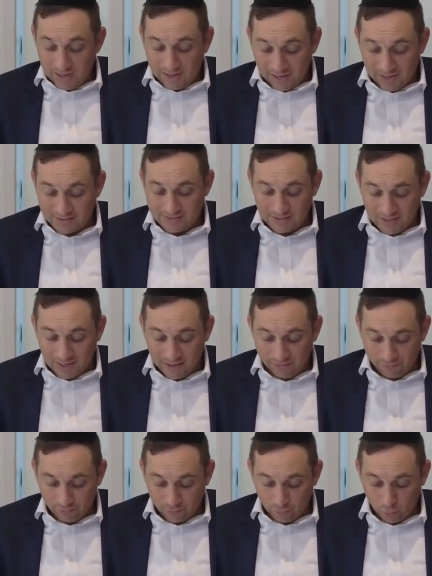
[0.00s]

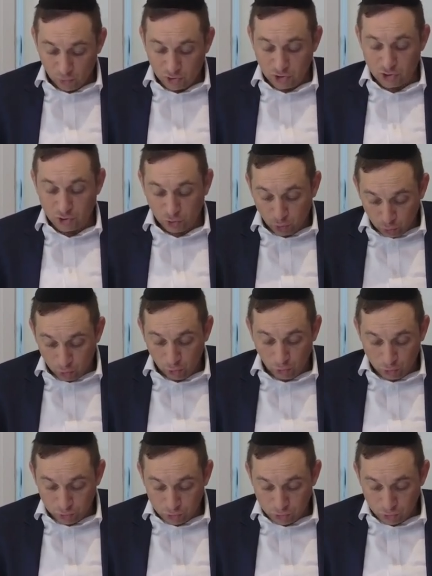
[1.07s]
Chatzikav, which is two
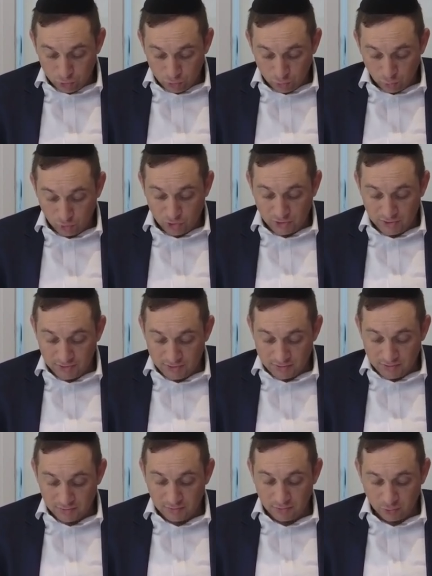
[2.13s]
lugs, which
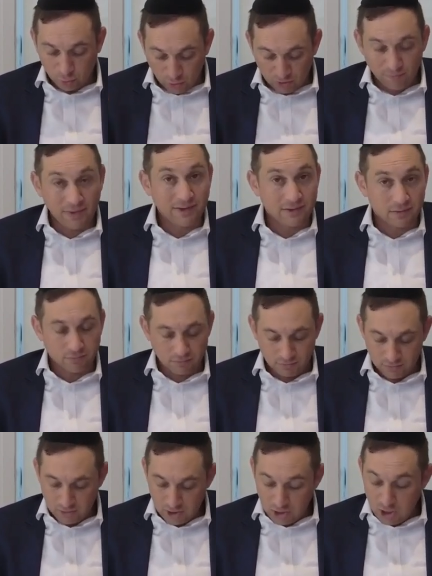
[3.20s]
is 12 beitin.
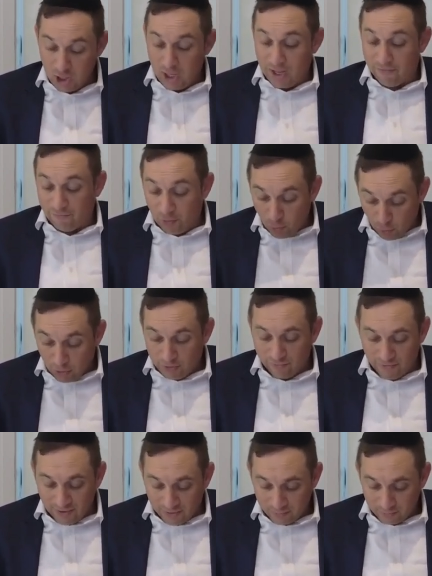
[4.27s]

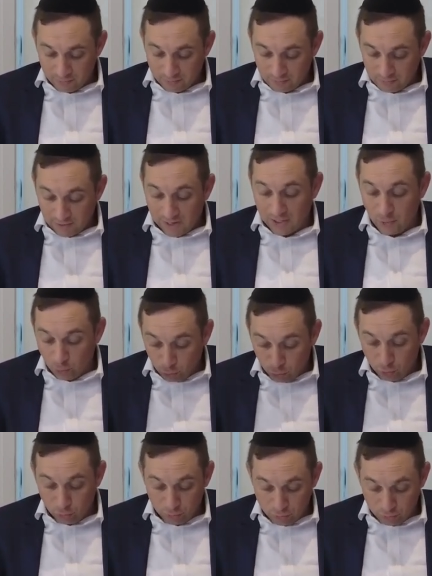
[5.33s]
V'roiva, ainu
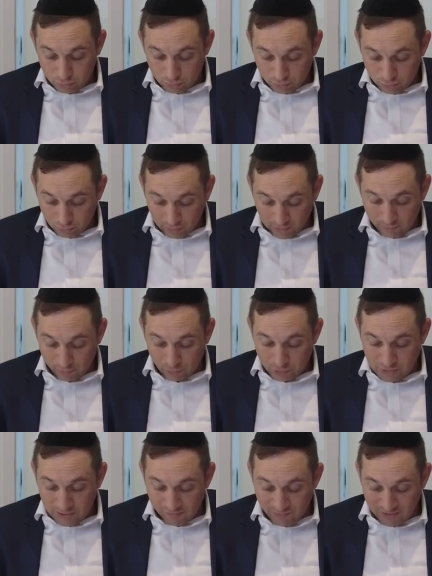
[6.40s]
lug, right?
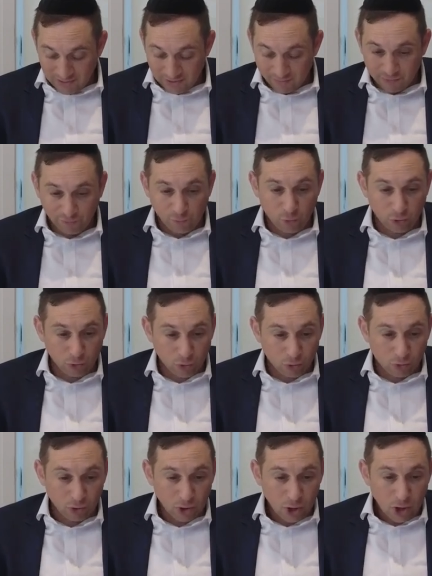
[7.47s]
Because every kav is four
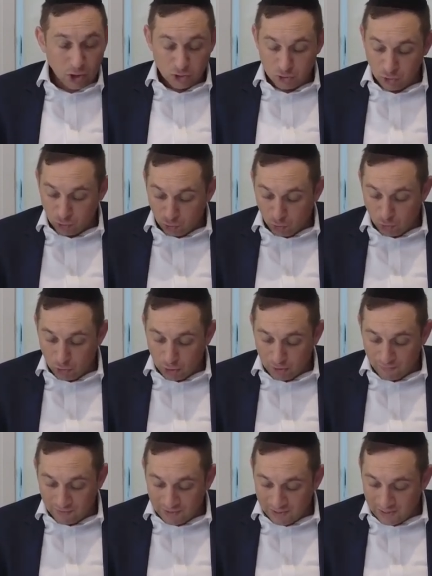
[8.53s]
lug. So a quarter
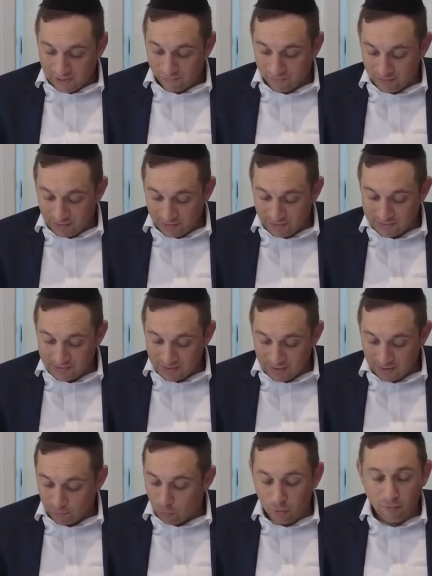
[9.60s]
of a kav is
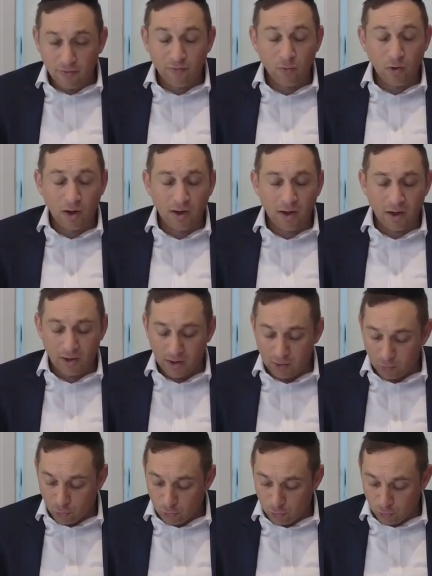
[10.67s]
a quarter of a, a, a
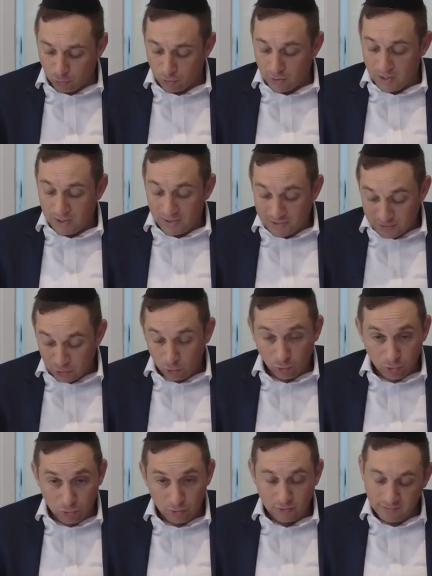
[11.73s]
quarter is a
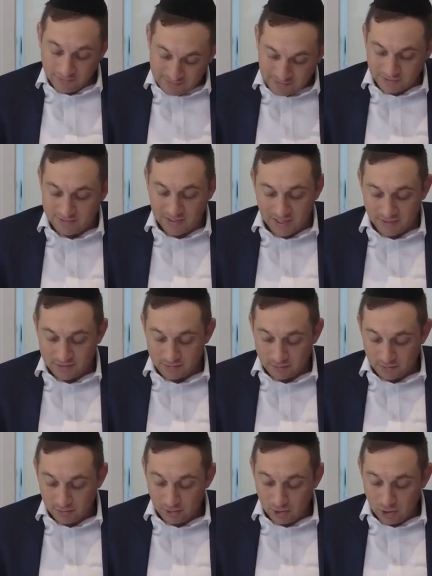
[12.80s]
lug. That's six eggs.